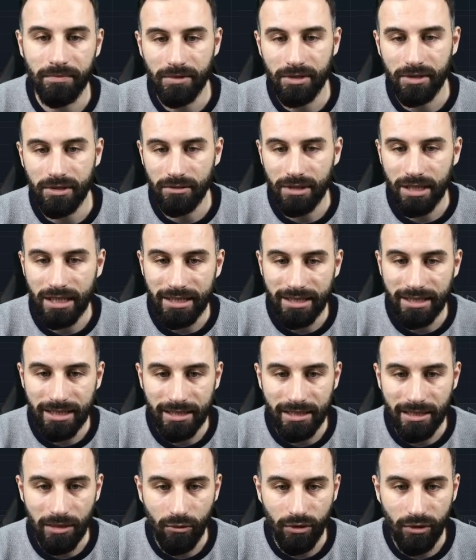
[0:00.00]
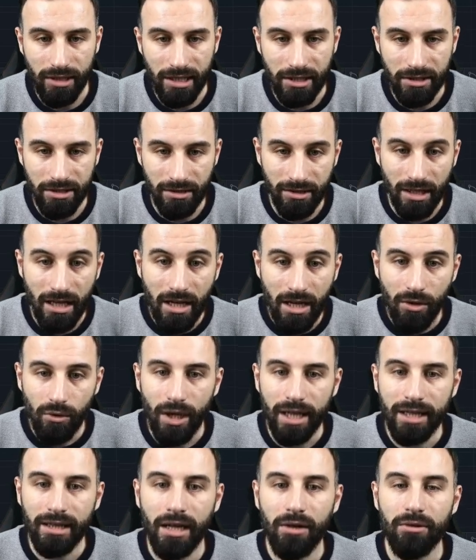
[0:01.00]
So this is liquidations.
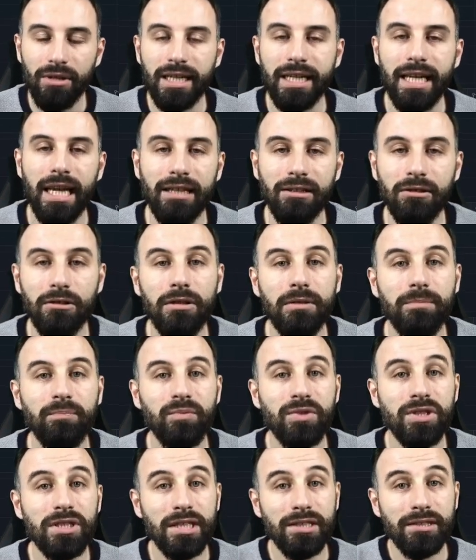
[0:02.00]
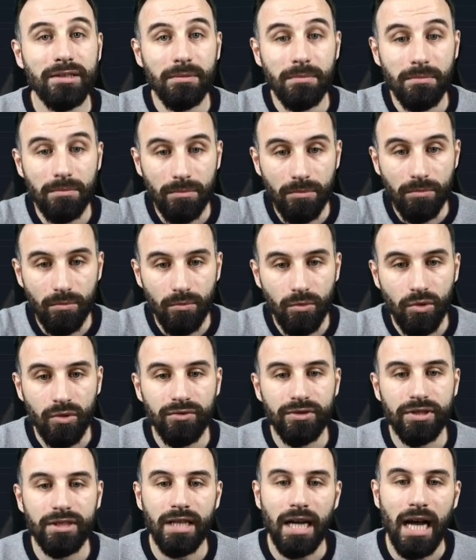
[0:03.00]
Right now the candle just
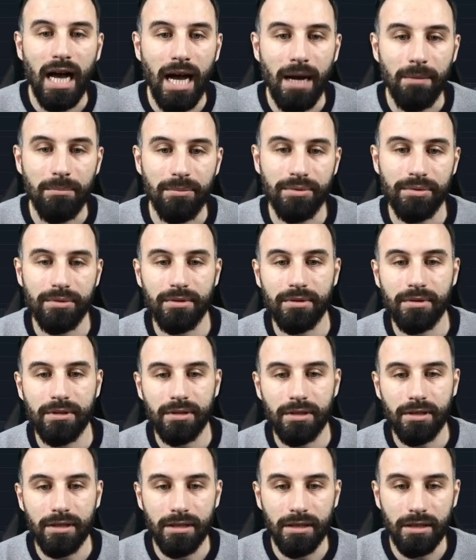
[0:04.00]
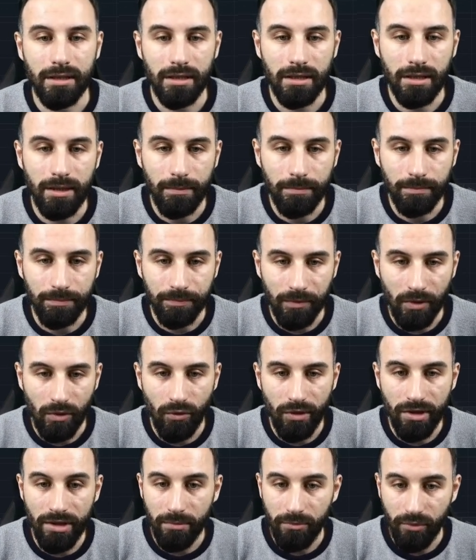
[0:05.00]
moved up
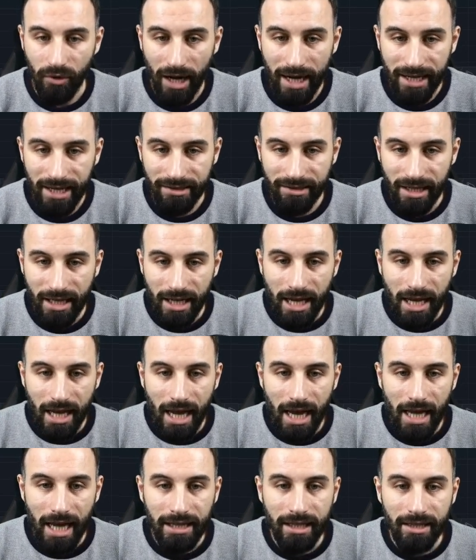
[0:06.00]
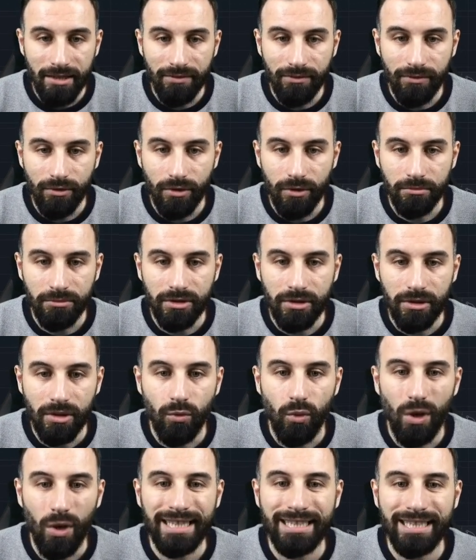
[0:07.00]
with the price and has formed
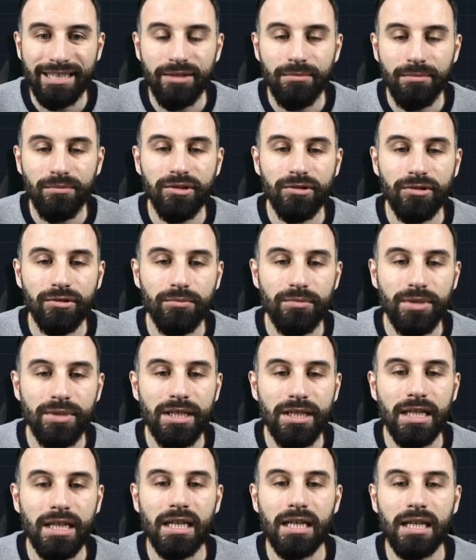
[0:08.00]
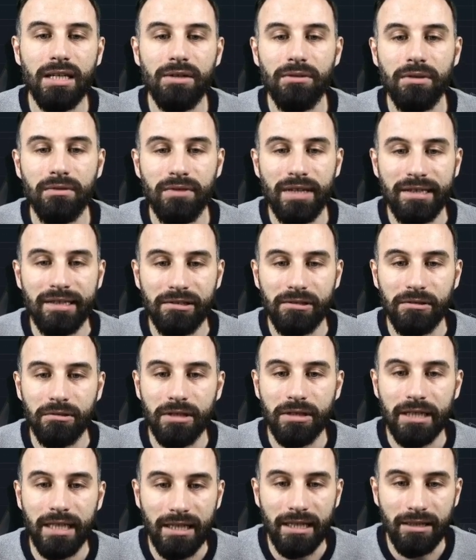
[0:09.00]
what seems to be a
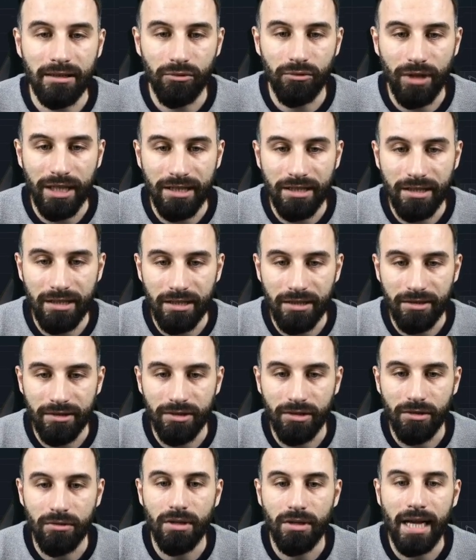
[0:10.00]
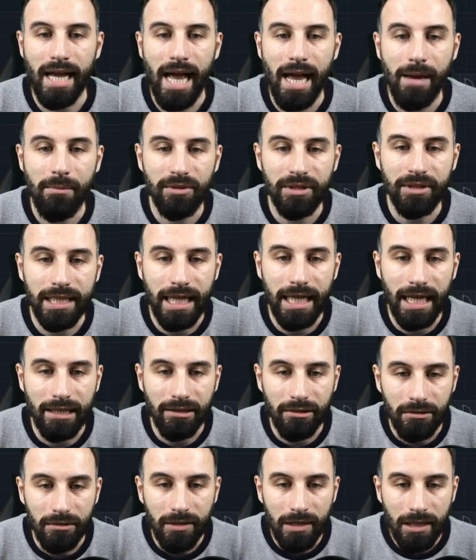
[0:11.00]
reversal candle right here. So a hammer
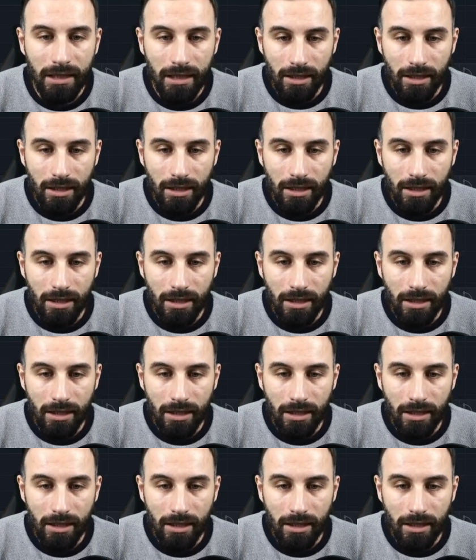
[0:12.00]
candle.